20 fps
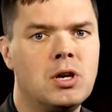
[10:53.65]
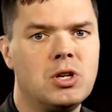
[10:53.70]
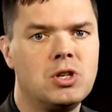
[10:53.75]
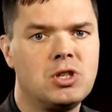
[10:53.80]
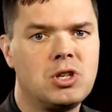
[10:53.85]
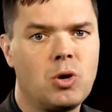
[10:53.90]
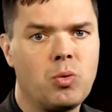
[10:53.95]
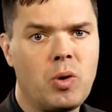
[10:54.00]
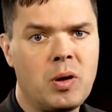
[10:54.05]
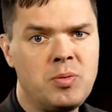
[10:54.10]

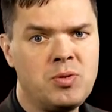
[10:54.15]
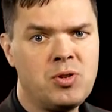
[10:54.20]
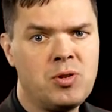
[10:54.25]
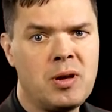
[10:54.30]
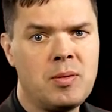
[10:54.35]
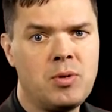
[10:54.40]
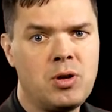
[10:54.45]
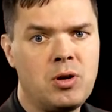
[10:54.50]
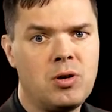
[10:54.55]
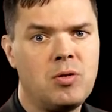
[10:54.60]
So
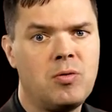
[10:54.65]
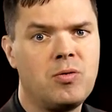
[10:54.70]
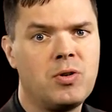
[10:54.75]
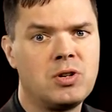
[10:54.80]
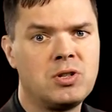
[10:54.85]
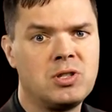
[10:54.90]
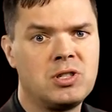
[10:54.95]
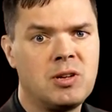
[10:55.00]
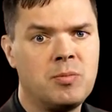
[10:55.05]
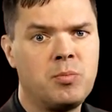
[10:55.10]
WebSphere MQ
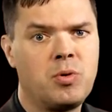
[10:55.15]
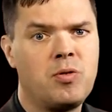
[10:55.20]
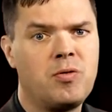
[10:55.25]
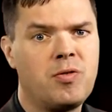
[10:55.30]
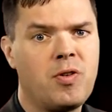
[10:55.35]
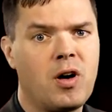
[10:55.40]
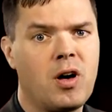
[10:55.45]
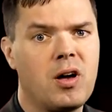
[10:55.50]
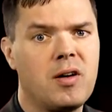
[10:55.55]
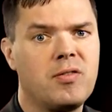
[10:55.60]
version
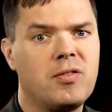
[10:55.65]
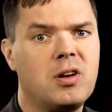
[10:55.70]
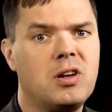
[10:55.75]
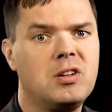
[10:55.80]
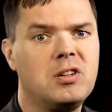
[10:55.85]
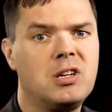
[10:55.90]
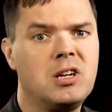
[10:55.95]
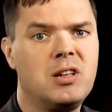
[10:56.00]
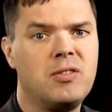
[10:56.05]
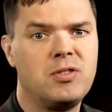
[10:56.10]

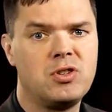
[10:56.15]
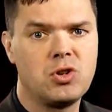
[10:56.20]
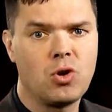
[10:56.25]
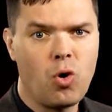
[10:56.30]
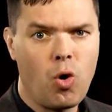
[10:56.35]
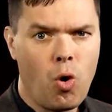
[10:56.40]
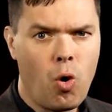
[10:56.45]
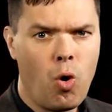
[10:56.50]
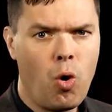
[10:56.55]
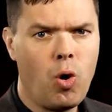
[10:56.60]
7.5 delivers
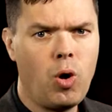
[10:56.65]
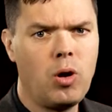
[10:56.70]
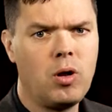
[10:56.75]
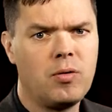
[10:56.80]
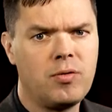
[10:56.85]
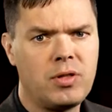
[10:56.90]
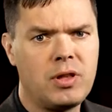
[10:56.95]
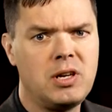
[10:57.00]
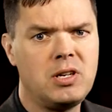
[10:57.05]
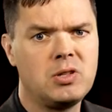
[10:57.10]
all
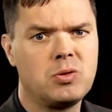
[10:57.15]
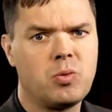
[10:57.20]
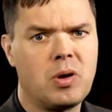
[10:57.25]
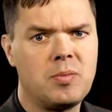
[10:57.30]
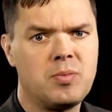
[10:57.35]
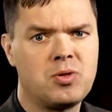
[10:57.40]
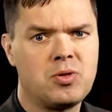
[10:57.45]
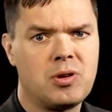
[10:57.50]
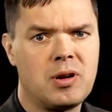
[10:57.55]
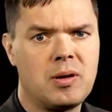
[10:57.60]
of these
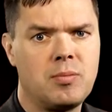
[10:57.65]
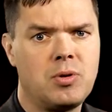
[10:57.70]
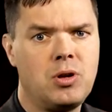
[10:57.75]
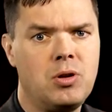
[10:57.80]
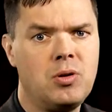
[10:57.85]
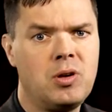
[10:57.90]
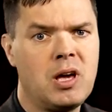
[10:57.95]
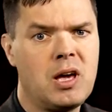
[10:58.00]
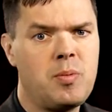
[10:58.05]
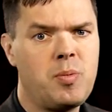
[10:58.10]
WebSphere
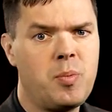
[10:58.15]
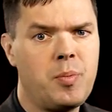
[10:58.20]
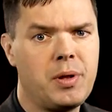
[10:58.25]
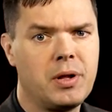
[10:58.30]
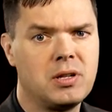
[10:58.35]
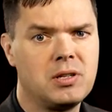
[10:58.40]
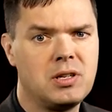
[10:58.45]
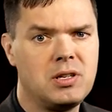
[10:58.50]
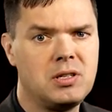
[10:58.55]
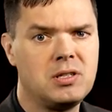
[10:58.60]
MQ
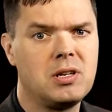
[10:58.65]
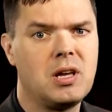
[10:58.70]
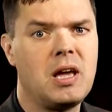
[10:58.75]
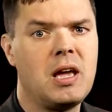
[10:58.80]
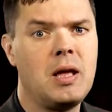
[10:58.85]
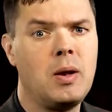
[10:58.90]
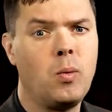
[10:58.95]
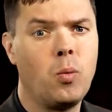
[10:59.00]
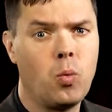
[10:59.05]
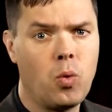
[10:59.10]
capabilities
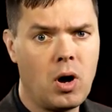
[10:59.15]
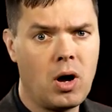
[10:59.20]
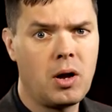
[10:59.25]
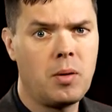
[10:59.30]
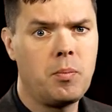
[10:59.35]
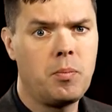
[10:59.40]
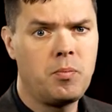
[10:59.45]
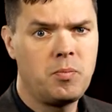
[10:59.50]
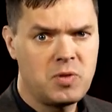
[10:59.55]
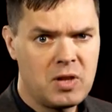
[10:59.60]
in
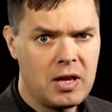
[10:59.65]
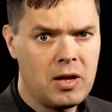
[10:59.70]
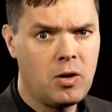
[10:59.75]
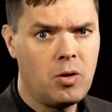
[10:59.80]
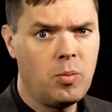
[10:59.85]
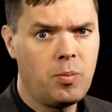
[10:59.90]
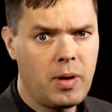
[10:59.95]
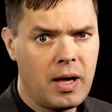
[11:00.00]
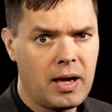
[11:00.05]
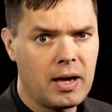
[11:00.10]
one
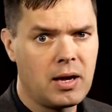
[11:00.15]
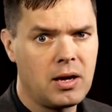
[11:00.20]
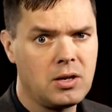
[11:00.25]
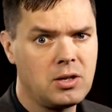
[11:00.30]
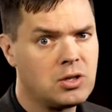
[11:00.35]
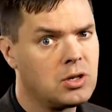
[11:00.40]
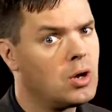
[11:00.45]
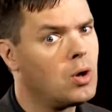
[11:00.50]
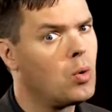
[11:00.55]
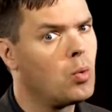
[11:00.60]
single
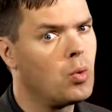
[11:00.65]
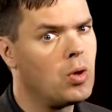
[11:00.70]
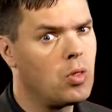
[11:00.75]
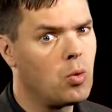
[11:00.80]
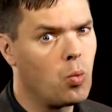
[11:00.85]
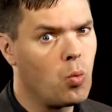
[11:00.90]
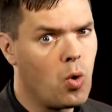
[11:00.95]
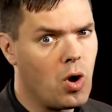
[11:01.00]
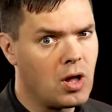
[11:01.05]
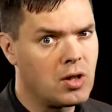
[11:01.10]
package with
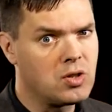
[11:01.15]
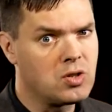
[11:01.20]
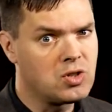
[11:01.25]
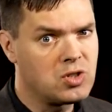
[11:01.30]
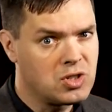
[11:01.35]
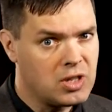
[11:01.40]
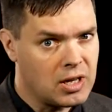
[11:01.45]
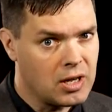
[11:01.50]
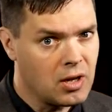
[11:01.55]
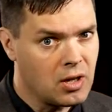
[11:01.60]
one
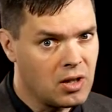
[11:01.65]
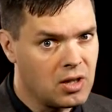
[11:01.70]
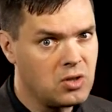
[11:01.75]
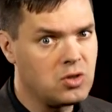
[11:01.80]
single